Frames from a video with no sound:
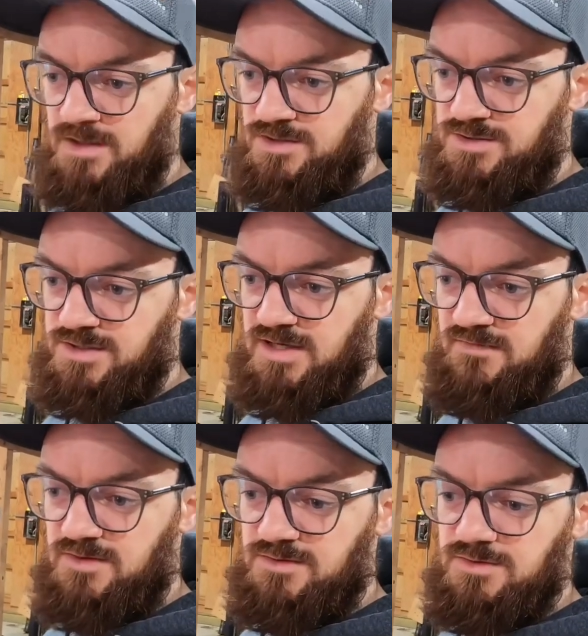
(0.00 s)
should have
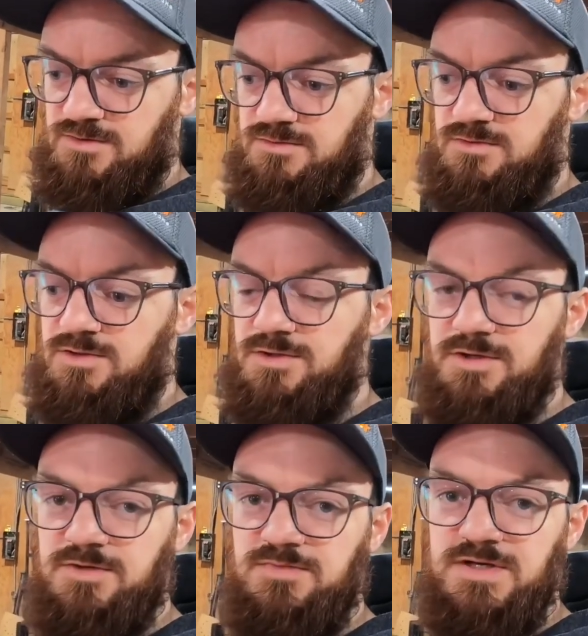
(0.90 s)
another good
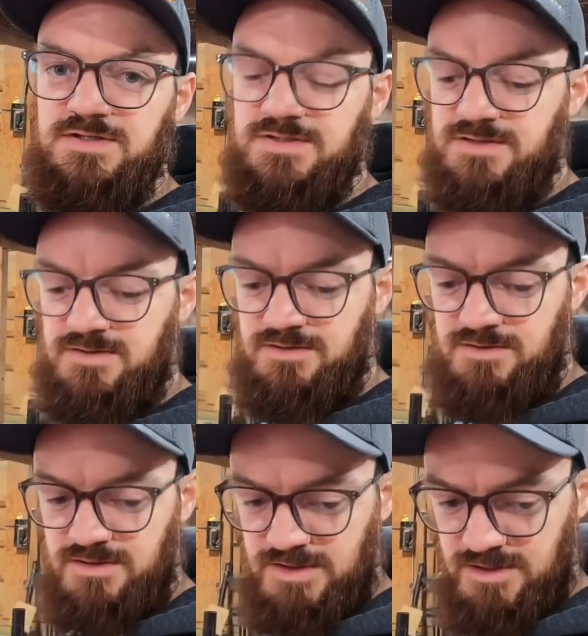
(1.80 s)
looking piece.
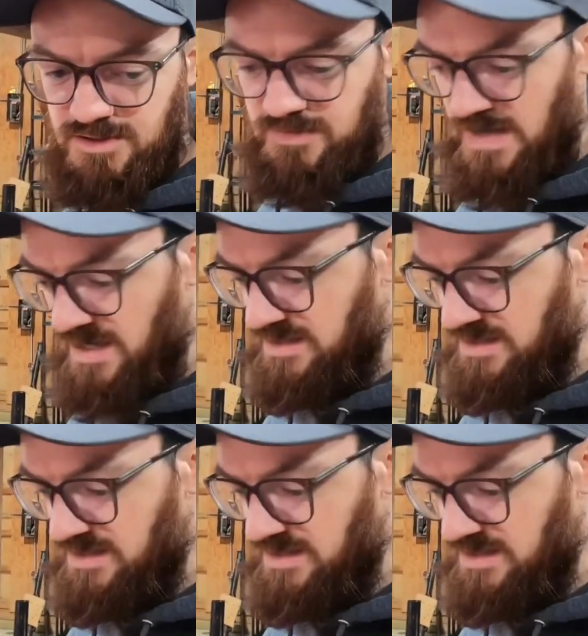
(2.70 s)
I